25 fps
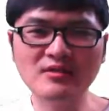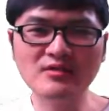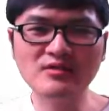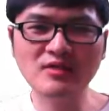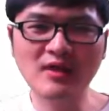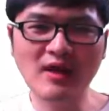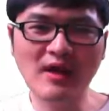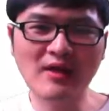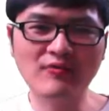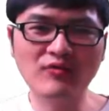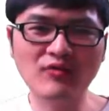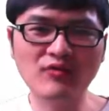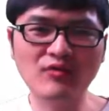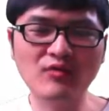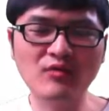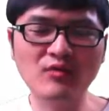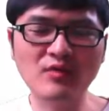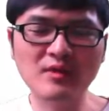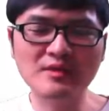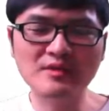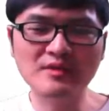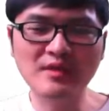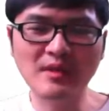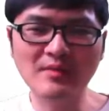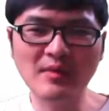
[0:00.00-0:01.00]
it's also
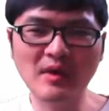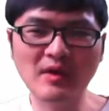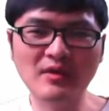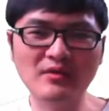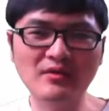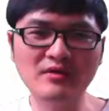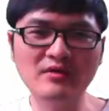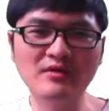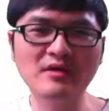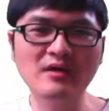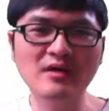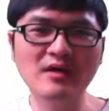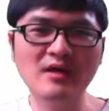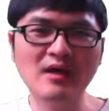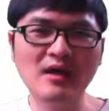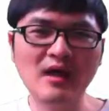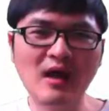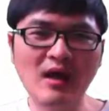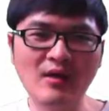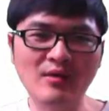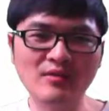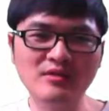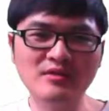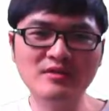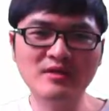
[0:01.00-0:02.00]
have to do with some
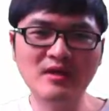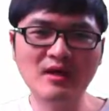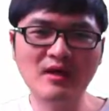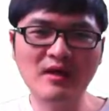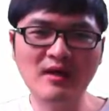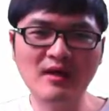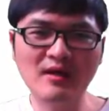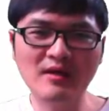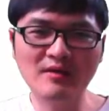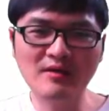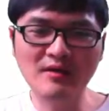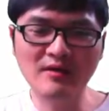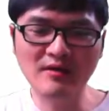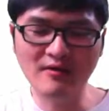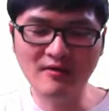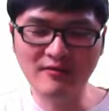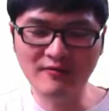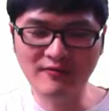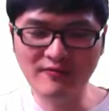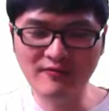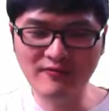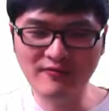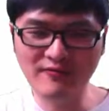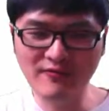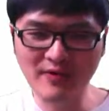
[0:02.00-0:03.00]
other outside
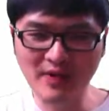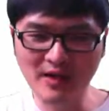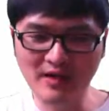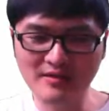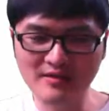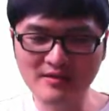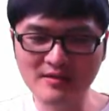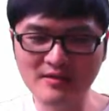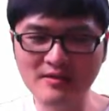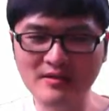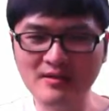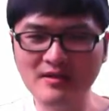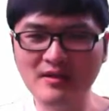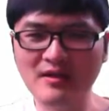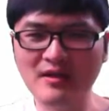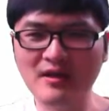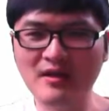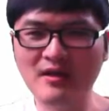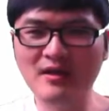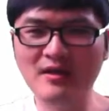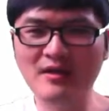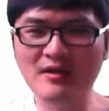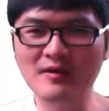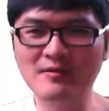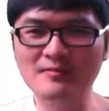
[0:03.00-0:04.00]
effect